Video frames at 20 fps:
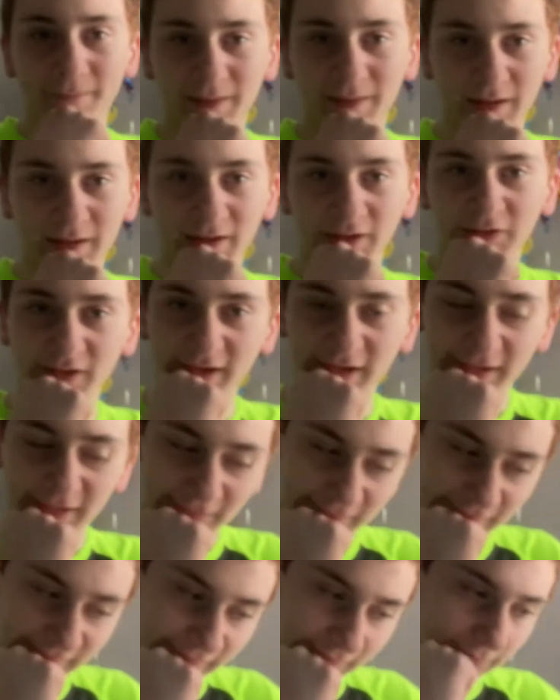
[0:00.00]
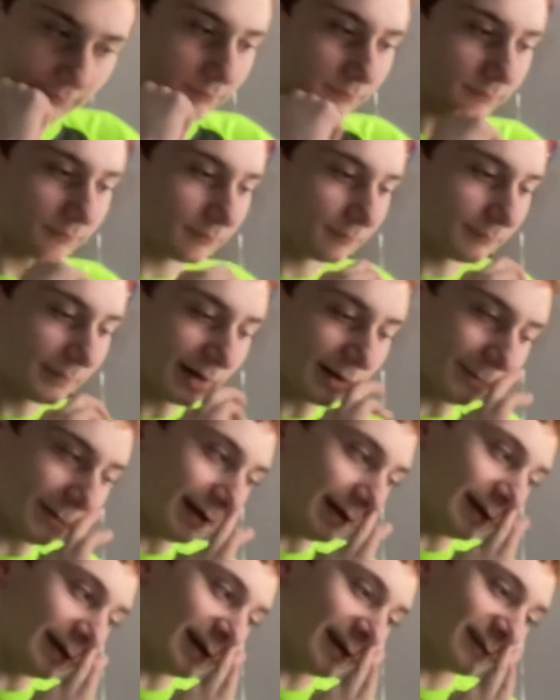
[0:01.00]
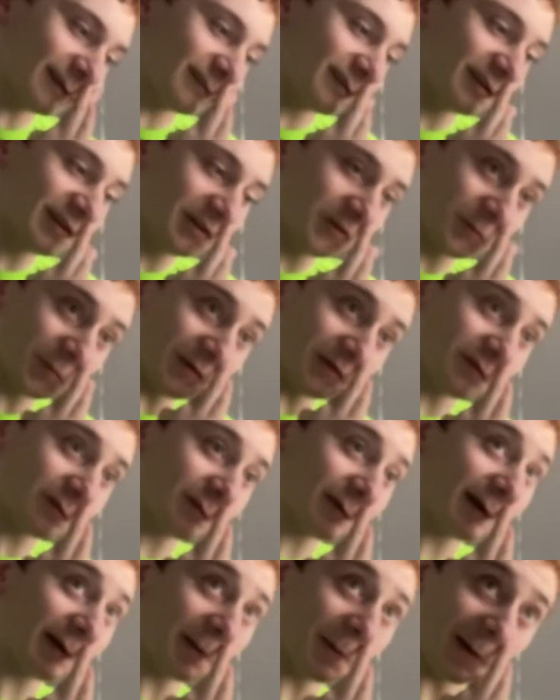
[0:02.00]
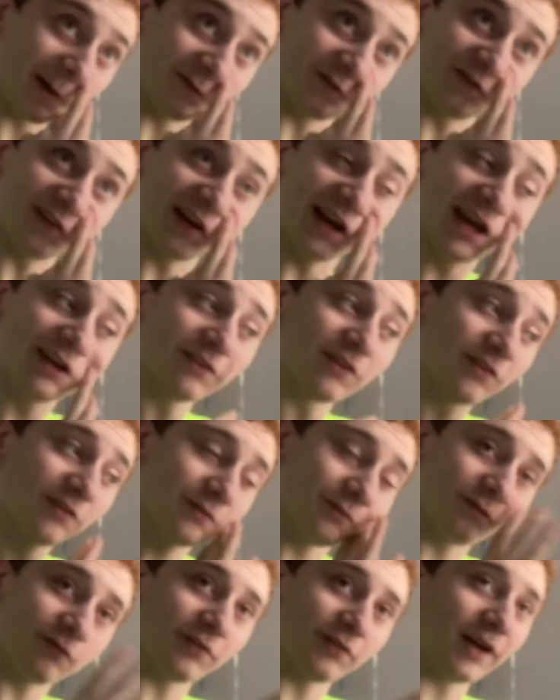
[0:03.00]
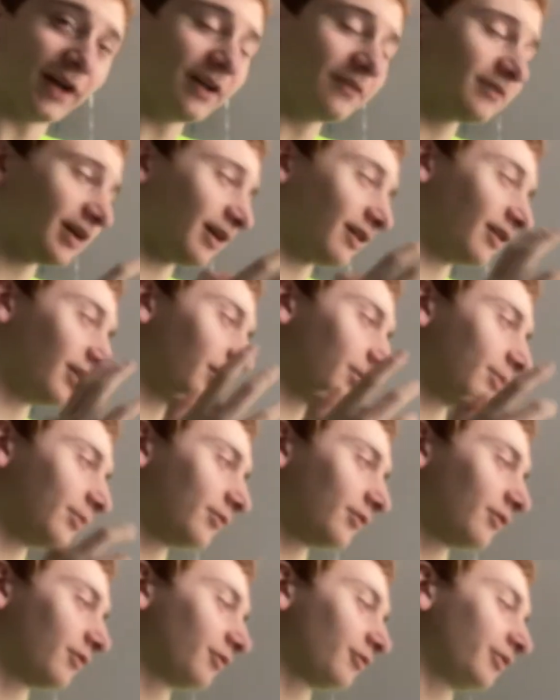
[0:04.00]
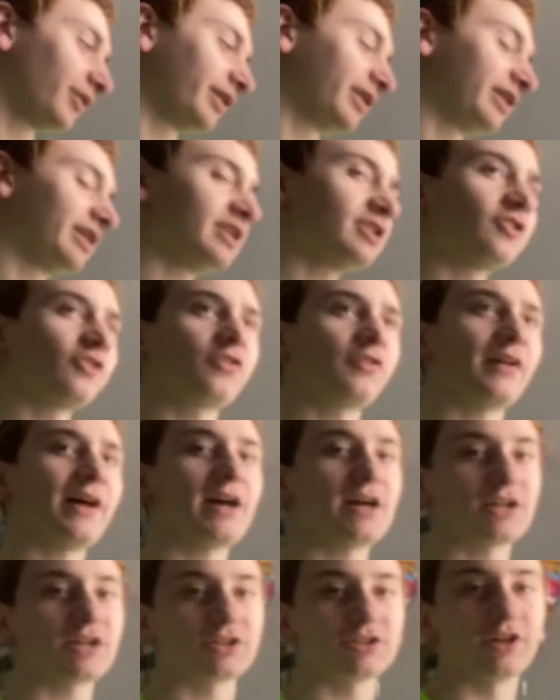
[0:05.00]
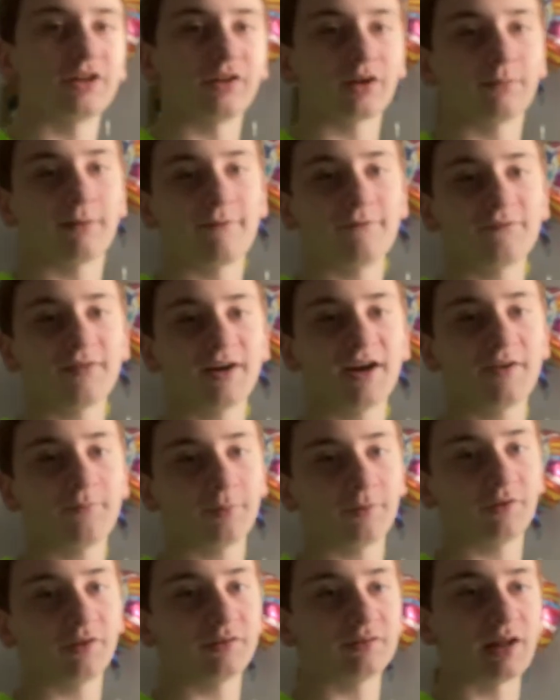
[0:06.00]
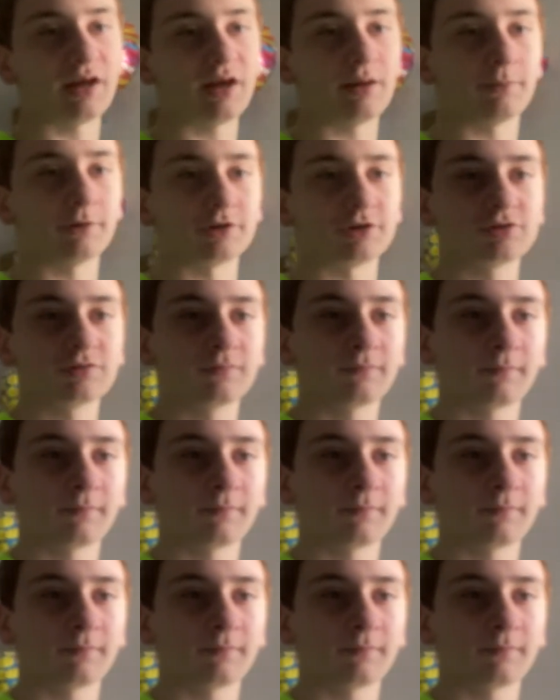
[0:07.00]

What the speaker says: is that MegaMan.EXE spins around about five times, and each slash dealing about 5% damage.